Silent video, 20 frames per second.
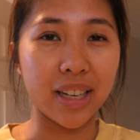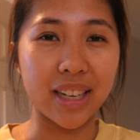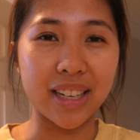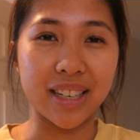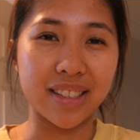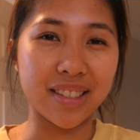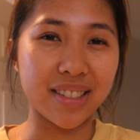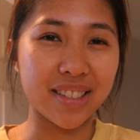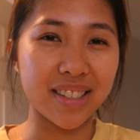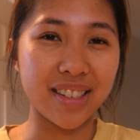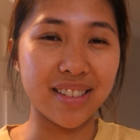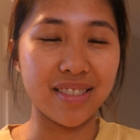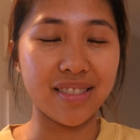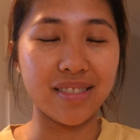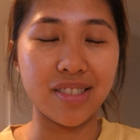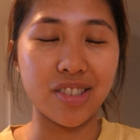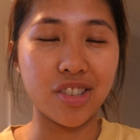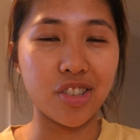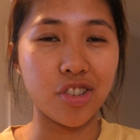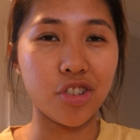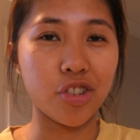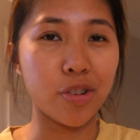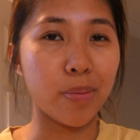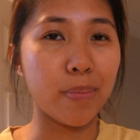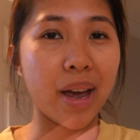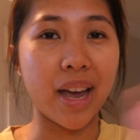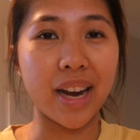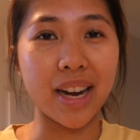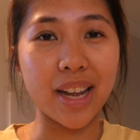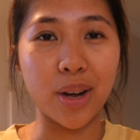it isn't
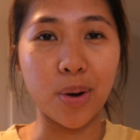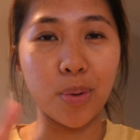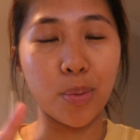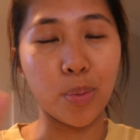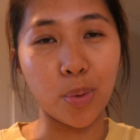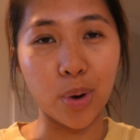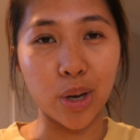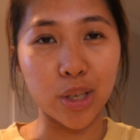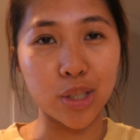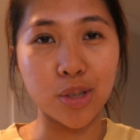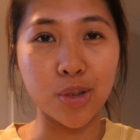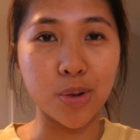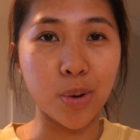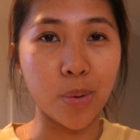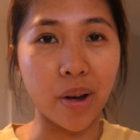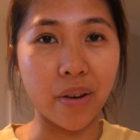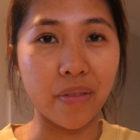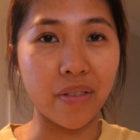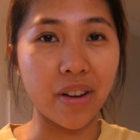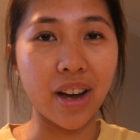dramatic whatsoever.